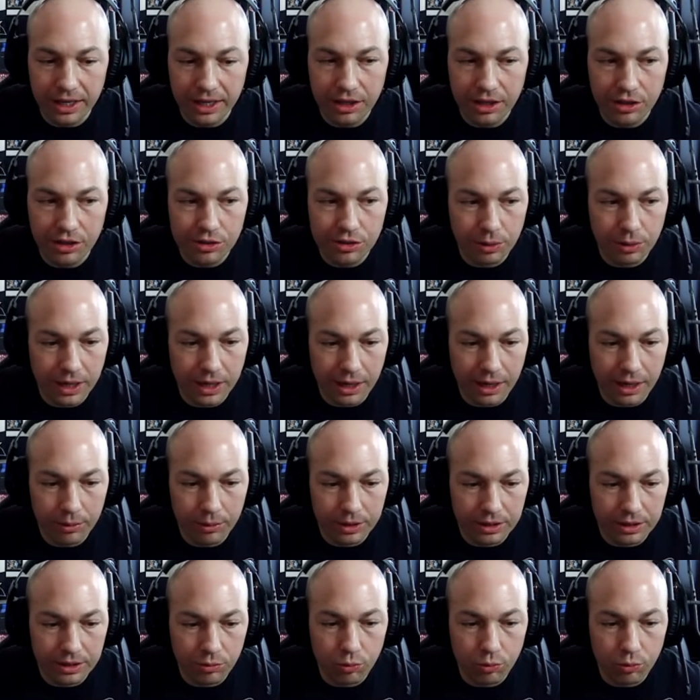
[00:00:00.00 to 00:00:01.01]
Here's what I
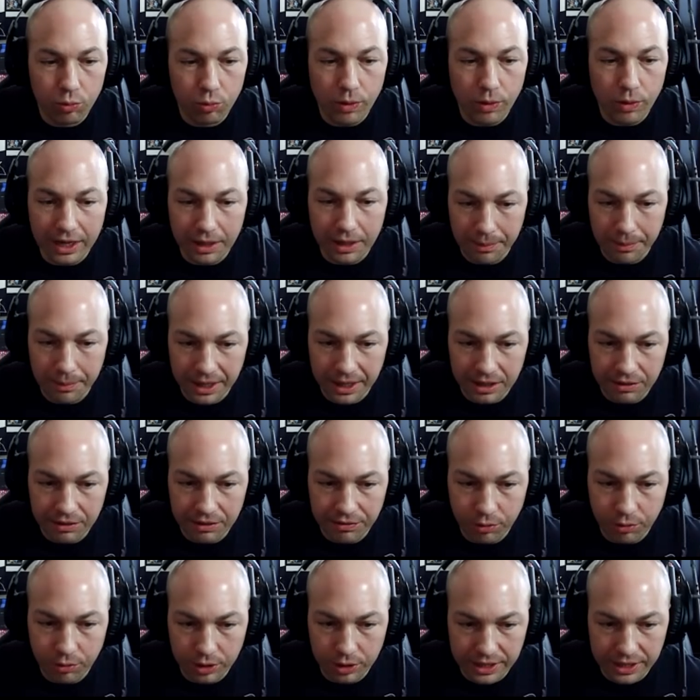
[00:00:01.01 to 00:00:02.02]
would recommend
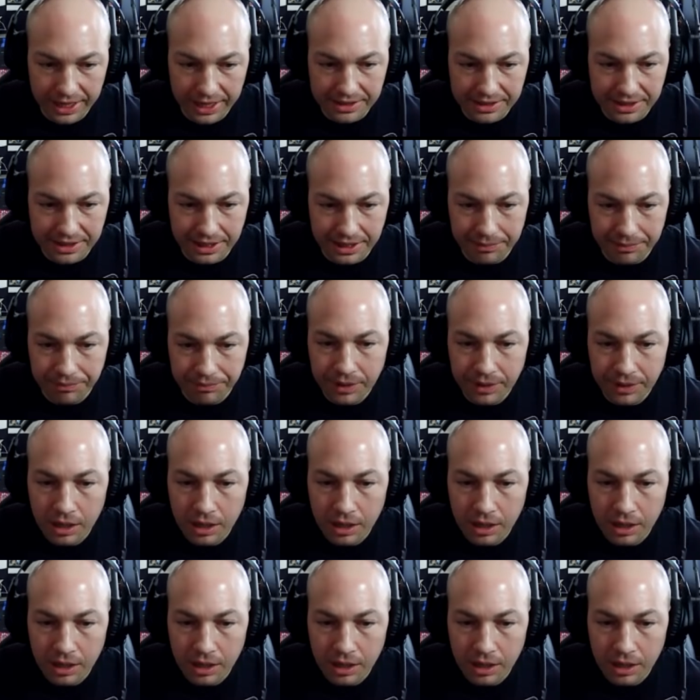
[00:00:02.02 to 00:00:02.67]
for dancing.